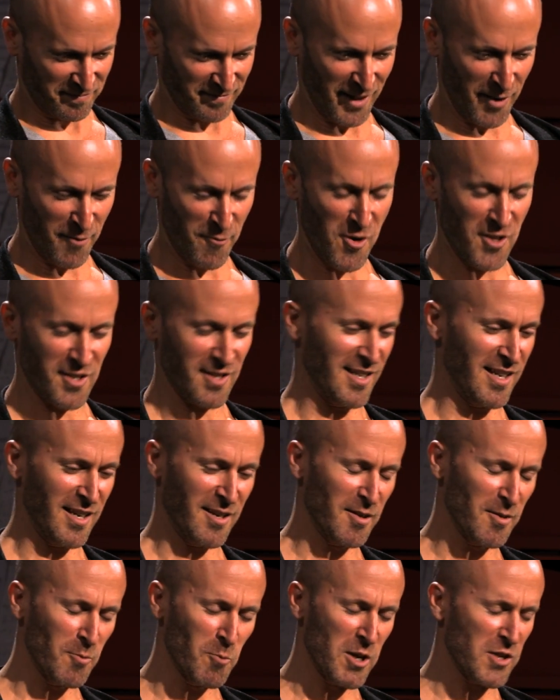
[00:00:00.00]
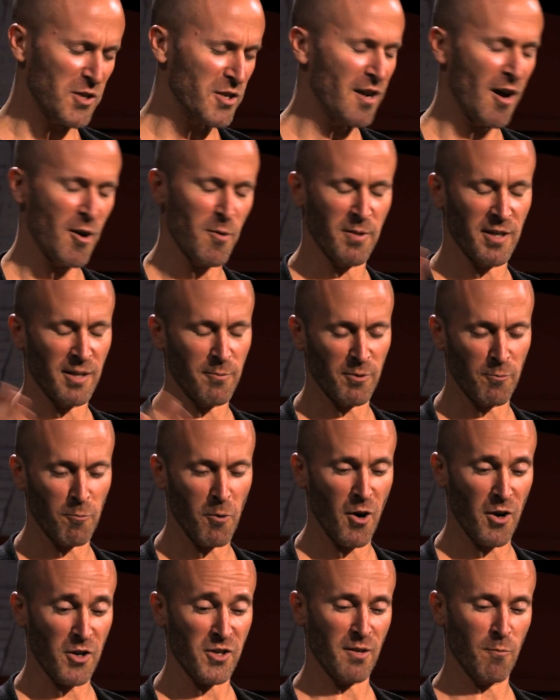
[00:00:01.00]
obviously which nobody would
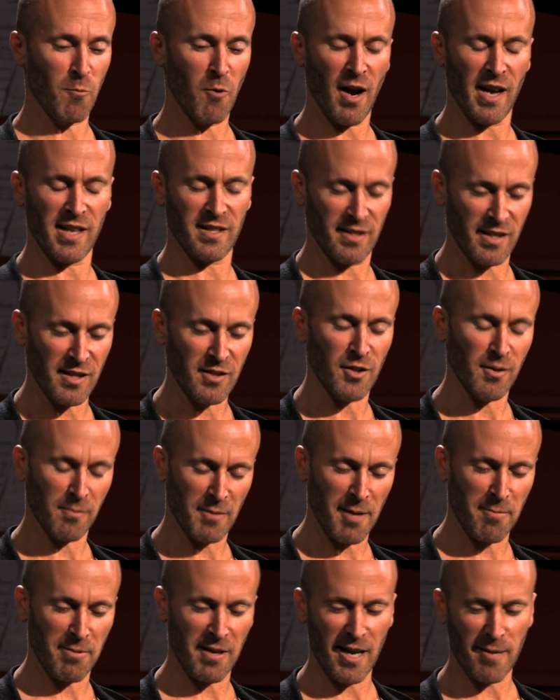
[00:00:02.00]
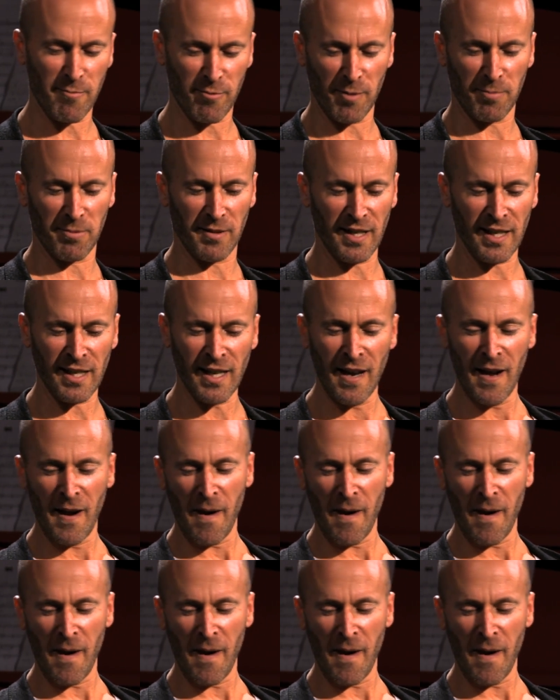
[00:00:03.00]
watch, and why isn't he doing my play properly?